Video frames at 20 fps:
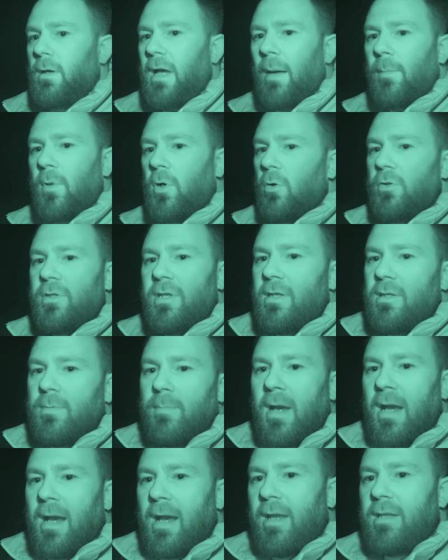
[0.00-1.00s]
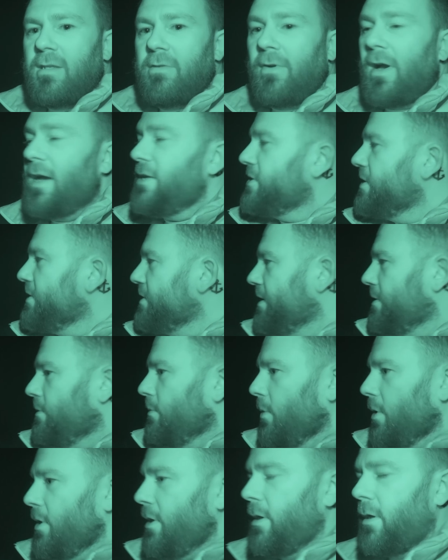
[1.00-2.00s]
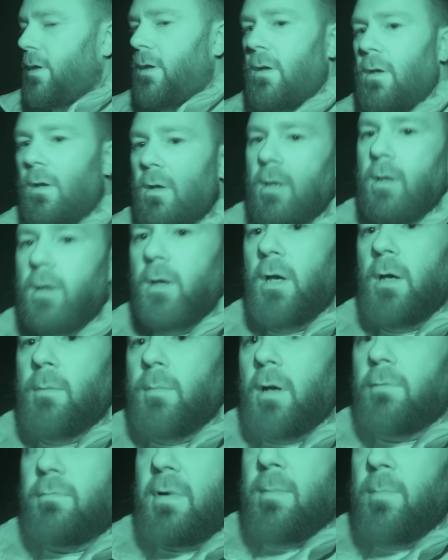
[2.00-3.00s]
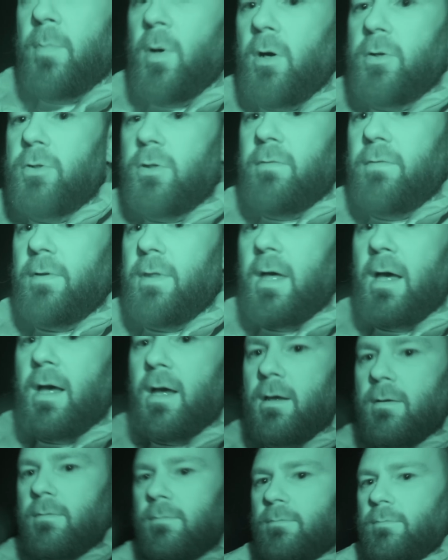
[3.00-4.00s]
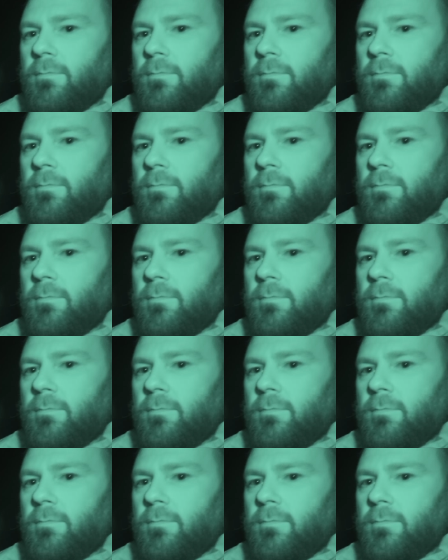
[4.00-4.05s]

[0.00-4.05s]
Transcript: I'm gutted my devices didn't work. A REM pod over there.